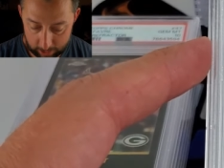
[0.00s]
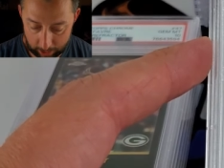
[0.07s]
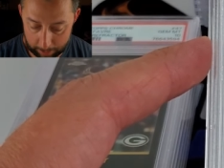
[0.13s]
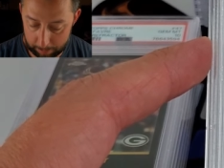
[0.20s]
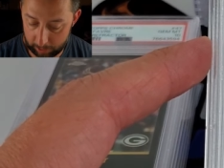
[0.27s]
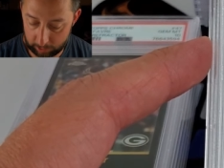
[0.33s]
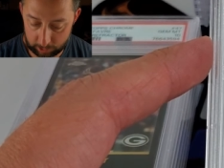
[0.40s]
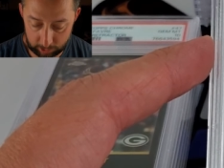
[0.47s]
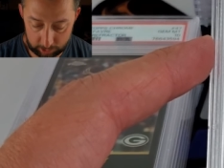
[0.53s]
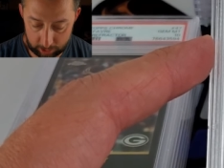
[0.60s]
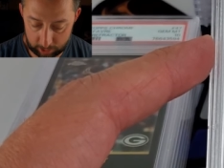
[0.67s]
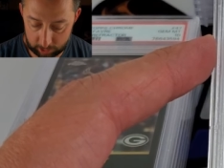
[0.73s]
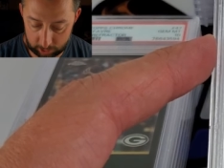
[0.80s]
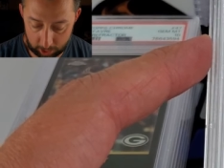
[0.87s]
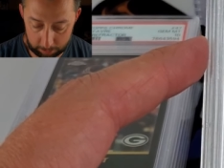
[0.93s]
I must have
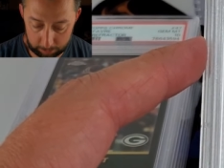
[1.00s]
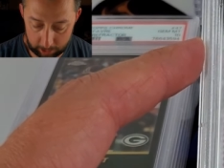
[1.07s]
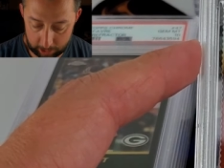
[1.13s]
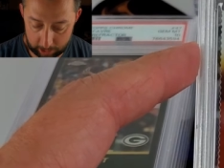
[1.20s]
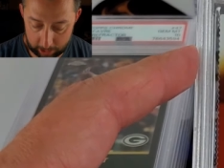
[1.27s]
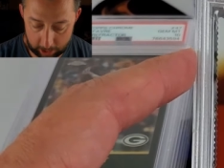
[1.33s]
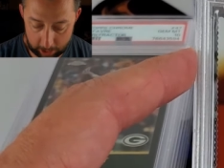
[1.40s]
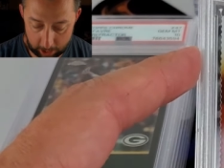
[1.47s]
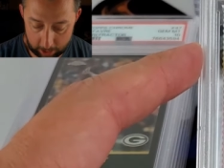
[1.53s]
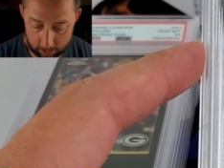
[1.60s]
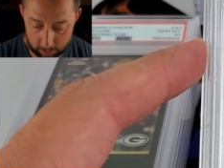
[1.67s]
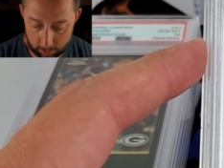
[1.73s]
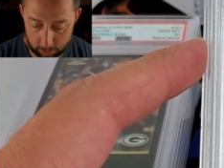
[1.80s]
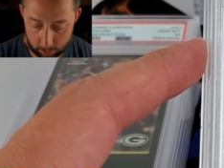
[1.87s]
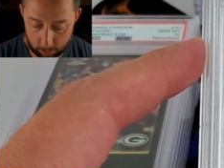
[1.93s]
seen something, and I
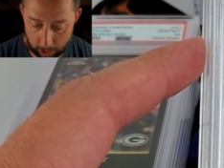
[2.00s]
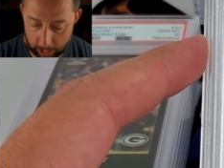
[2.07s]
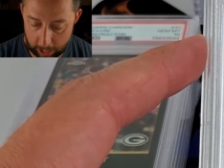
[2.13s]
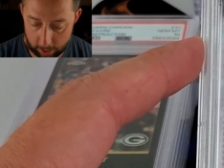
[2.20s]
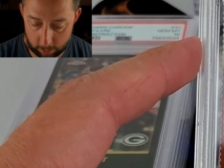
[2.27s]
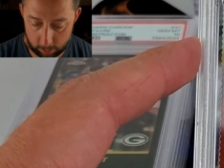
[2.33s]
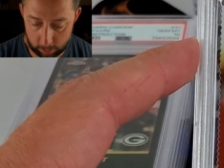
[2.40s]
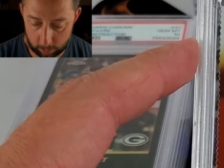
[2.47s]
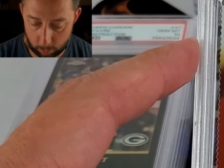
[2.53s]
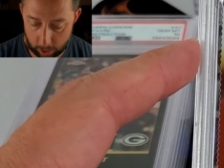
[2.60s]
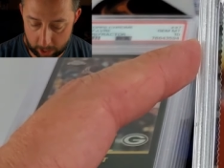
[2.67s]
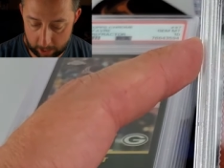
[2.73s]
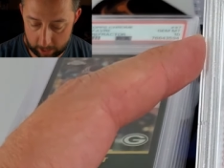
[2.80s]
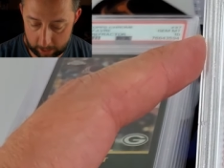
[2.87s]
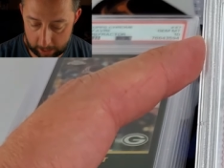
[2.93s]
don't know how or
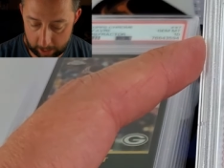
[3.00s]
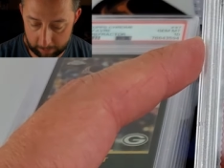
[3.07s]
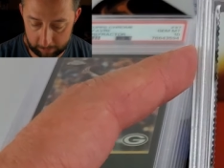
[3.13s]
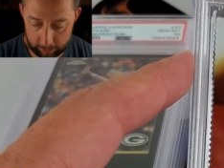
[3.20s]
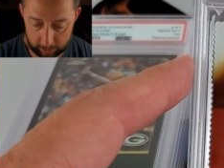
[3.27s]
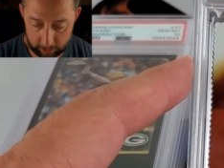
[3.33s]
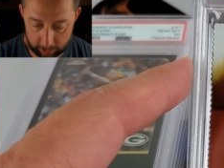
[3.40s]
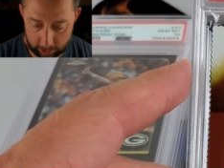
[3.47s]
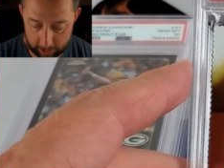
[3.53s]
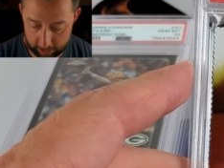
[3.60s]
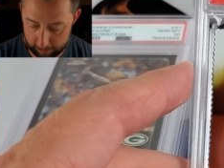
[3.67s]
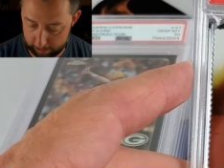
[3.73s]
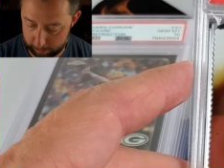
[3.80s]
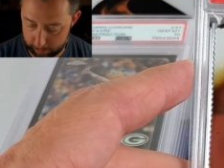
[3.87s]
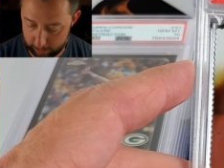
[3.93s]
why they gave it a
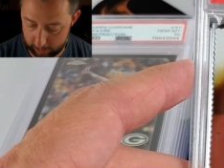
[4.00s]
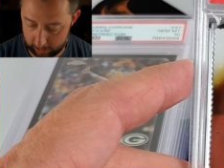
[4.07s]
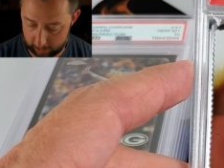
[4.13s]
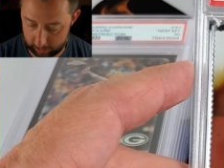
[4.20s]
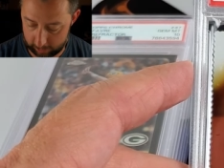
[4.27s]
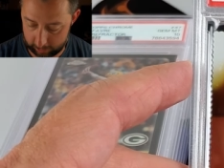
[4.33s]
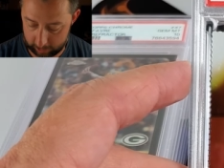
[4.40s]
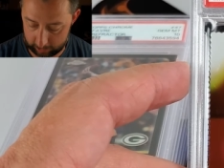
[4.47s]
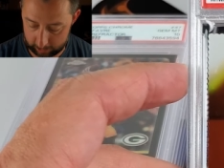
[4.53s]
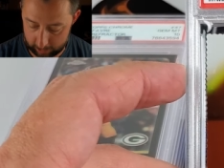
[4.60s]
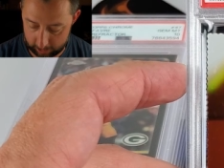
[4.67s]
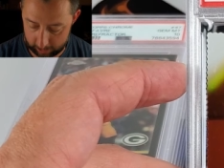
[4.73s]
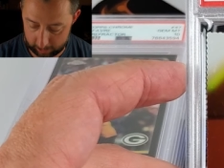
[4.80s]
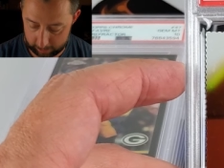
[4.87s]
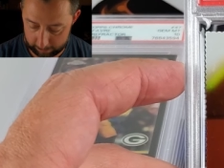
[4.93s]
10, but it
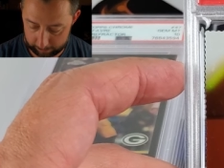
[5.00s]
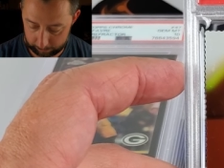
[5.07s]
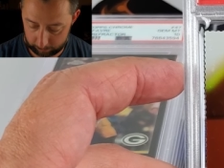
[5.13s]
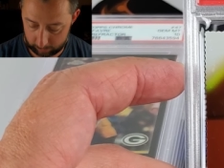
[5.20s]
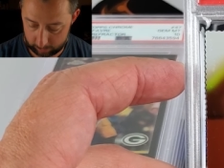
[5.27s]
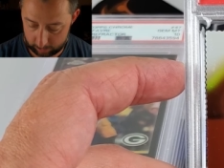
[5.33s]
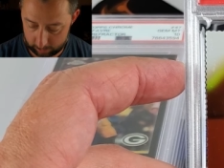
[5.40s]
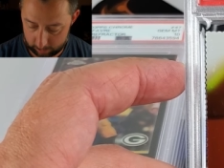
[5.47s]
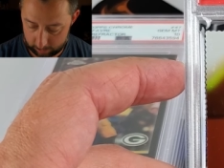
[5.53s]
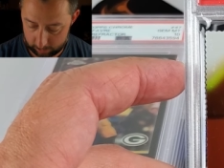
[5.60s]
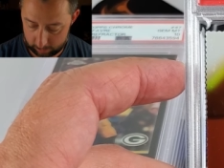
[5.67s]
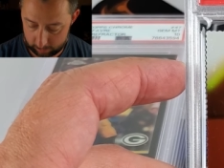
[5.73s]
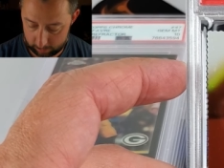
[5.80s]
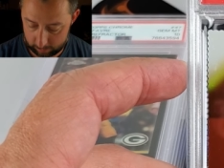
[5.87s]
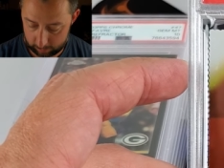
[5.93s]
did.
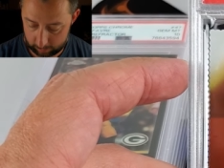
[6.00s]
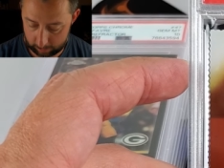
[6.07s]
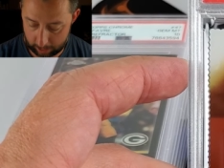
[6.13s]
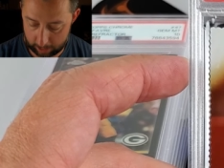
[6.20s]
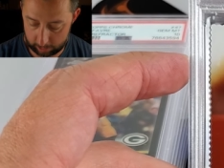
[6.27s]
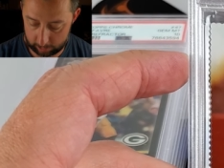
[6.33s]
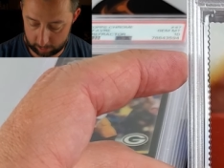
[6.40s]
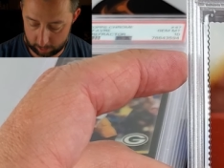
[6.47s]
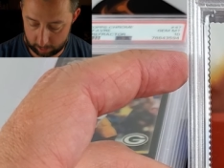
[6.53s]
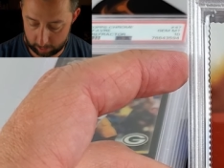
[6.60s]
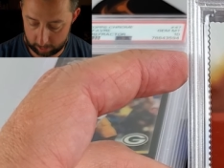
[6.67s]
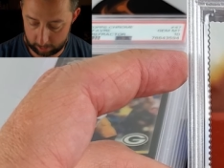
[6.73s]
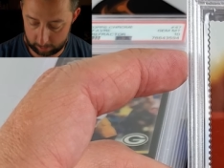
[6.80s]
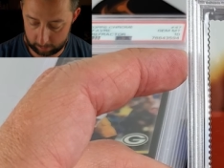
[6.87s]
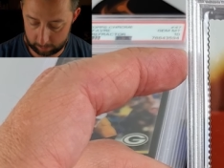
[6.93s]
That is
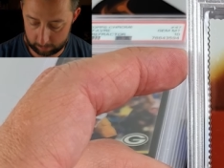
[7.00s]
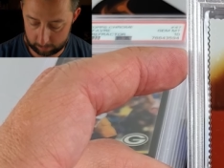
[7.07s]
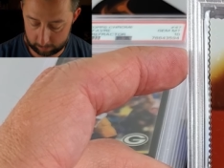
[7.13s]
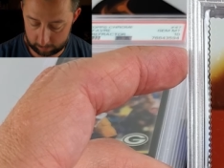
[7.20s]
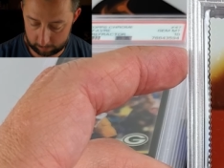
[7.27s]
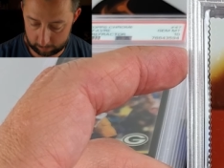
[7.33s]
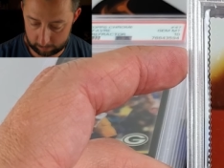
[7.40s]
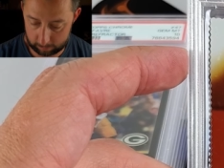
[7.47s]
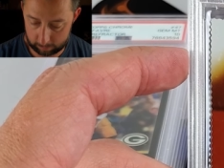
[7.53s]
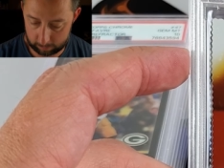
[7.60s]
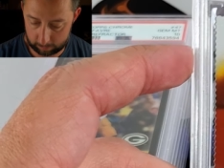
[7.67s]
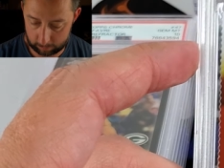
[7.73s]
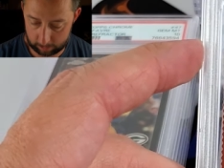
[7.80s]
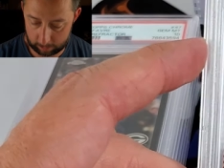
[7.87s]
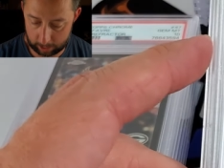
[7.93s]
a
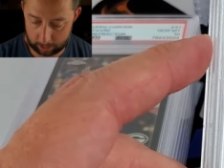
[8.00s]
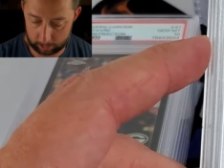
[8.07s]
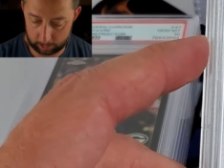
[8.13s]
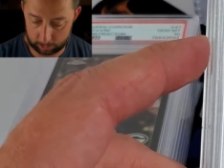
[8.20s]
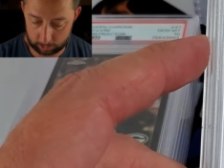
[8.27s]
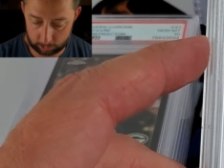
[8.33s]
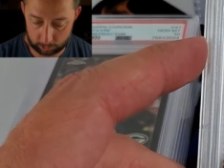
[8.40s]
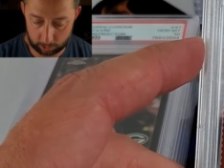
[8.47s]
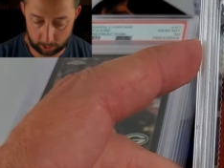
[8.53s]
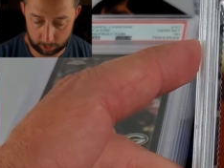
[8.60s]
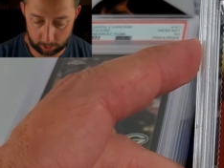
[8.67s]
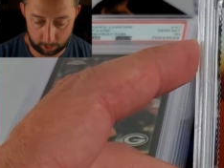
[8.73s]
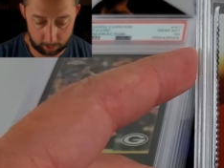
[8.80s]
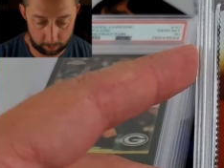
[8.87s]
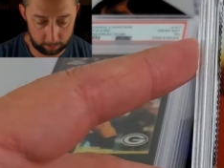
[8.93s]
nice
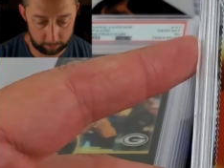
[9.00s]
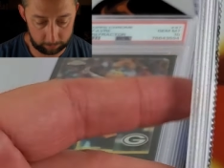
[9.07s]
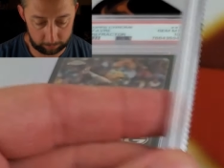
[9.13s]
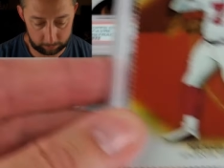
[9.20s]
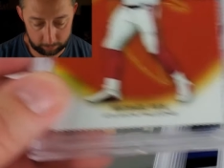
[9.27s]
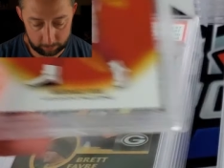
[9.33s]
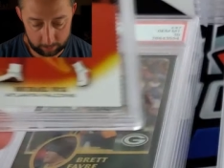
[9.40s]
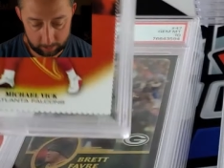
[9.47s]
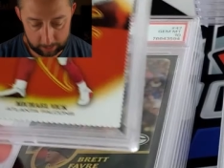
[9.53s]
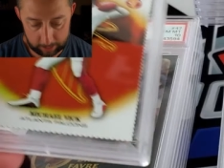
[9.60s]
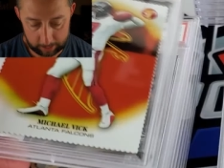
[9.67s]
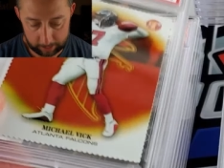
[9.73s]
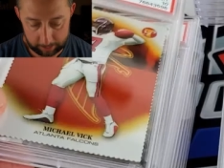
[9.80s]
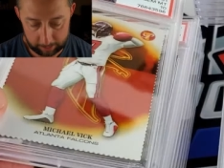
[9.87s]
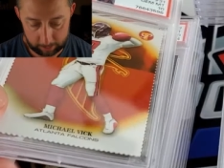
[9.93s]
chunk of
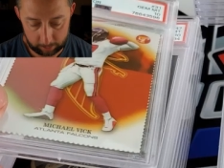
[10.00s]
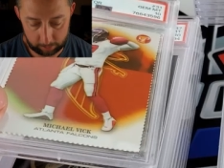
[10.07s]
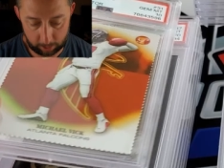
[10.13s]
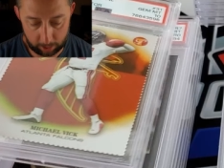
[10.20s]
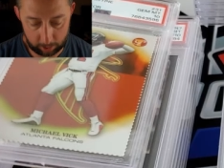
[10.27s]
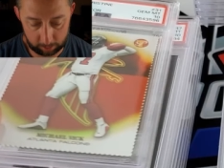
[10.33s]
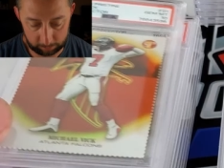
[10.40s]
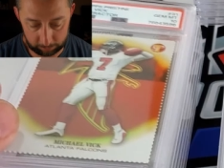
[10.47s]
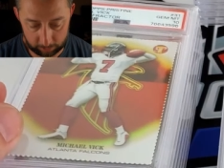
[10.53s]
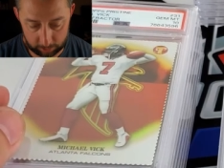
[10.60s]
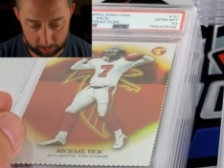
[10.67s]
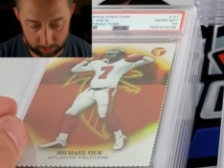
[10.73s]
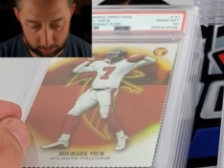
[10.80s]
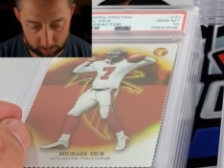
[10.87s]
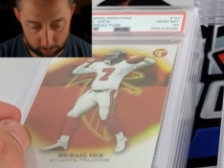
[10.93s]
grading
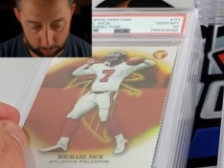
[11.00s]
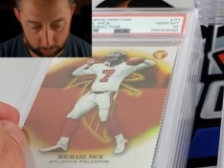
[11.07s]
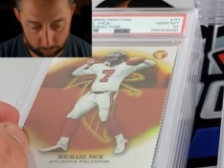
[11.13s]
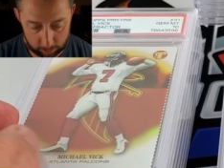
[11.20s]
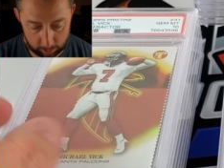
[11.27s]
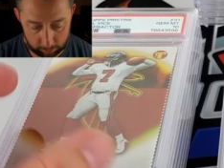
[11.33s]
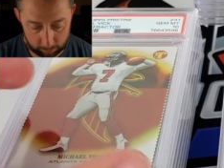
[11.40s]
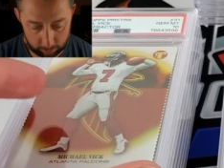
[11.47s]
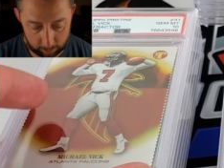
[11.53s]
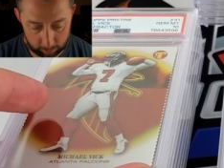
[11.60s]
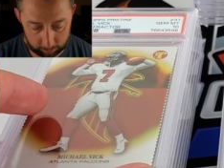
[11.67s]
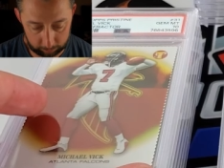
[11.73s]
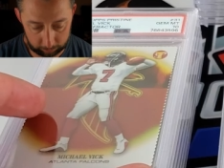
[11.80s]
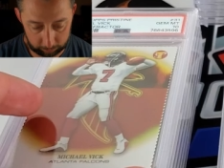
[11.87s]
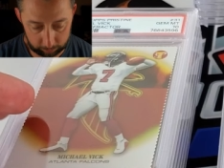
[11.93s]
fees to get rid
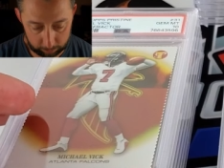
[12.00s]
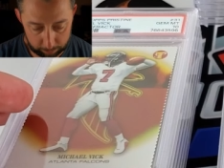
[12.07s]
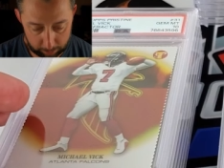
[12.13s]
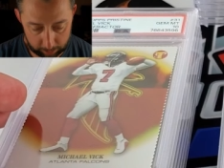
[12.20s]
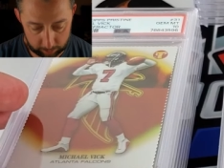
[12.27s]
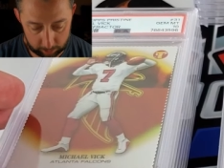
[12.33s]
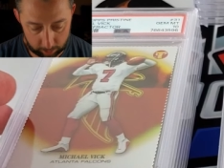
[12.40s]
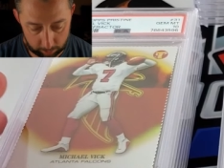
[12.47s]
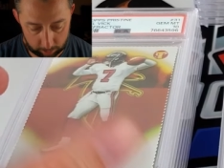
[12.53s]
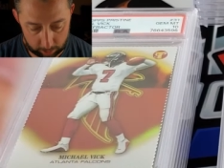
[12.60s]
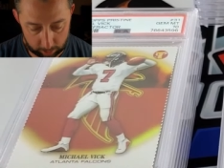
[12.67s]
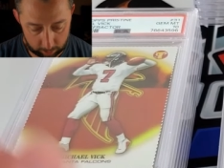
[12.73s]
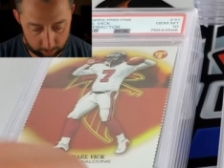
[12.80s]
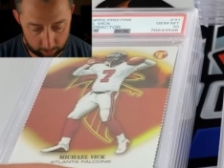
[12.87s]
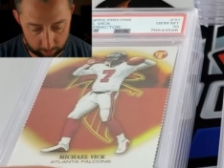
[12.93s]
of by selling
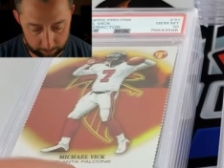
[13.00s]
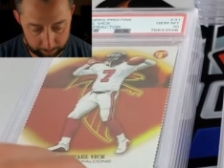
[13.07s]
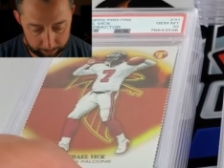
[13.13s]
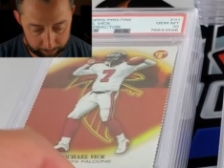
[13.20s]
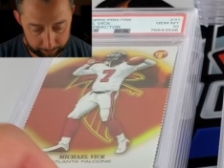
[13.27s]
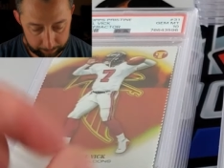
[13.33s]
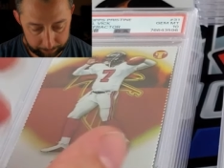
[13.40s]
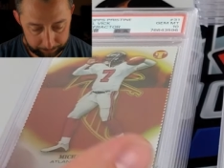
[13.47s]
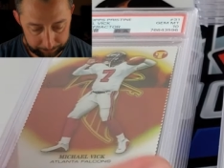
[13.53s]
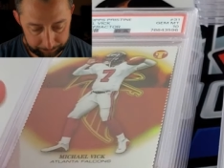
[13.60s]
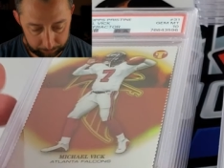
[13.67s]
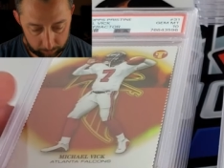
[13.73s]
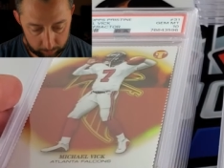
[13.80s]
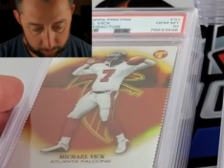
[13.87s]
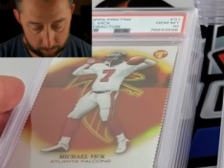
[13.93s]
that card.
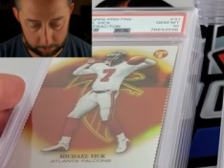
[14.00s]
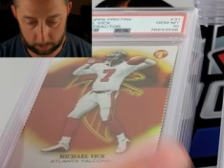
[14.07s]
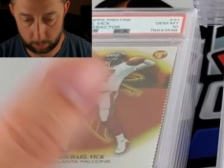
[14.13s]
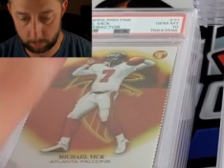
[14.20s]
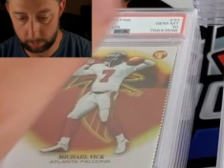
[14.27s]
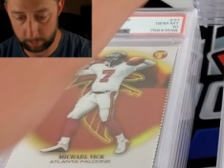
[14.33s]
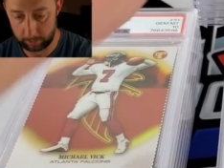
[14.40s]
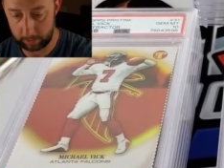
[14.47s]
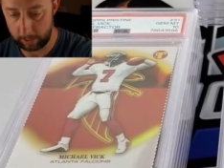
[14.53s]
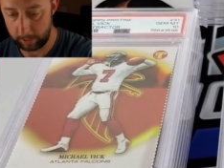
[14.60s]
Someone will want